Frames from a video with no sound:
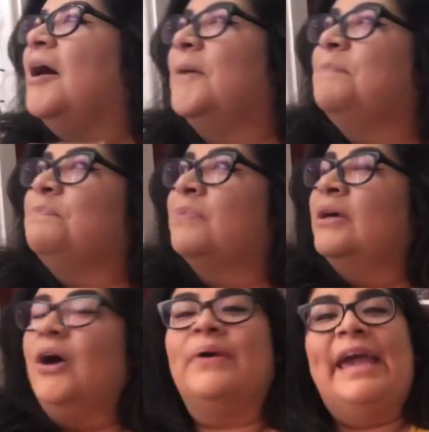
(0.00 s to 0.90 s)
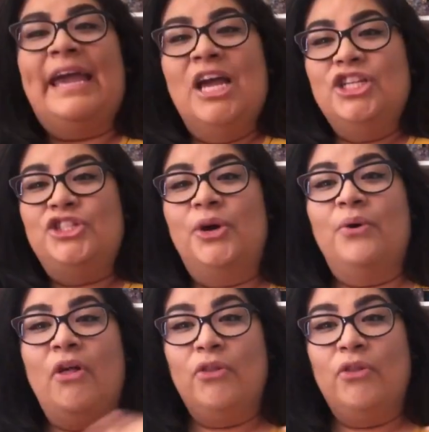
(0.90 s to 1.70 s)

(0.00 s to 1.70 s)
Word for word: um, okay, so